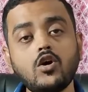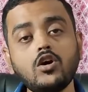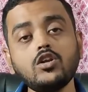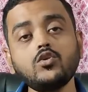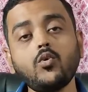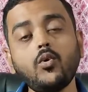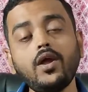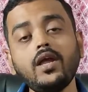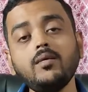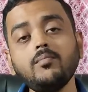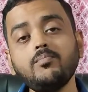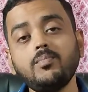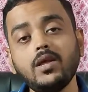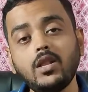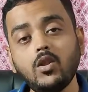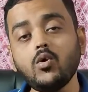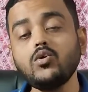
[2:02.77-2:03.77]
not going
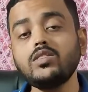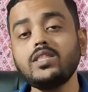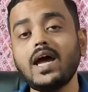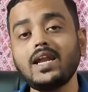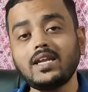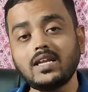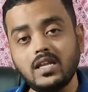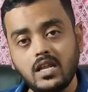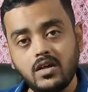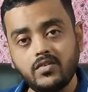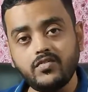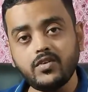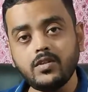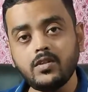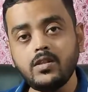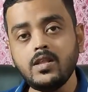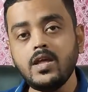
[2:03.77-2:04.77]
below that
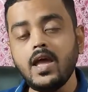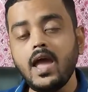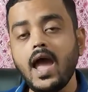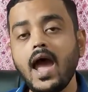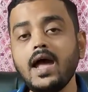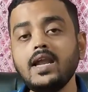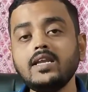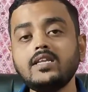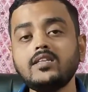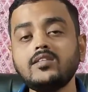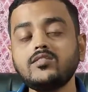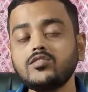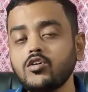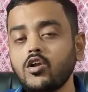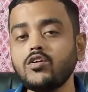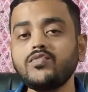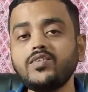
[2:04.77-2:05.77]
level and
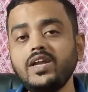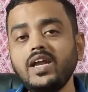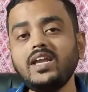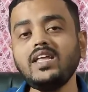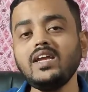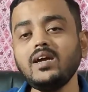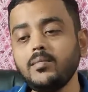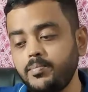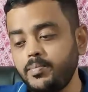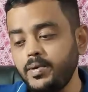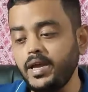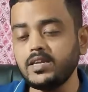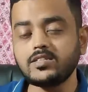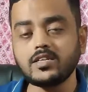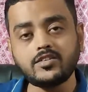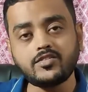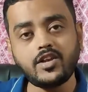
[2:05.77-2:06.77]
sort of creating a
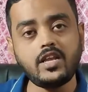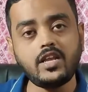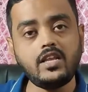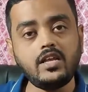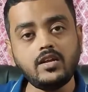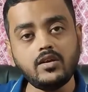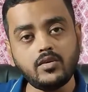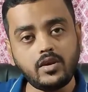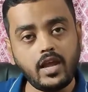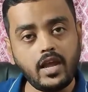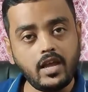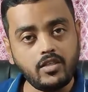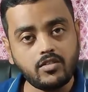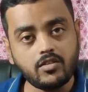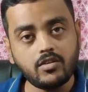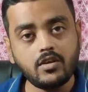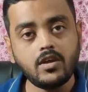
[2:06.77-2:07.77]
base, a trading
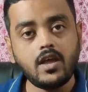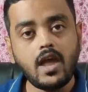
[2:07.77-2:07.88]
range,